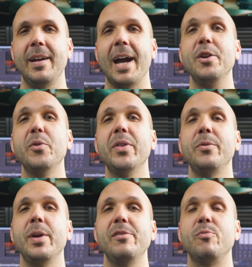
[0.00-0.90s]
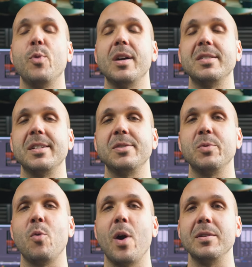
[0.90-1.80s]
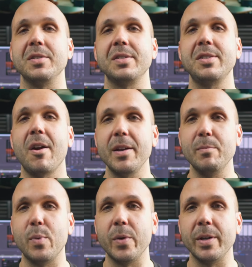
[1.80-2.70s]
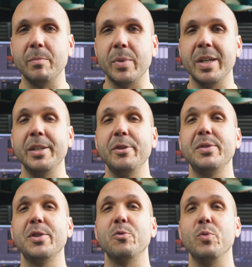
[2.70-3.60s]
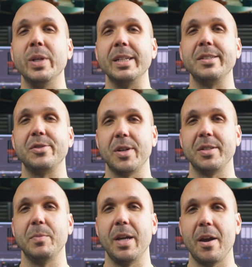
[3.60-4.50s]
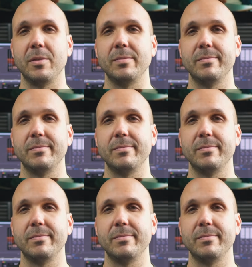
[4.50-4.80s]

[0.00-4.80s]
I know the creative process requires a starting point, but it used to really stress me out.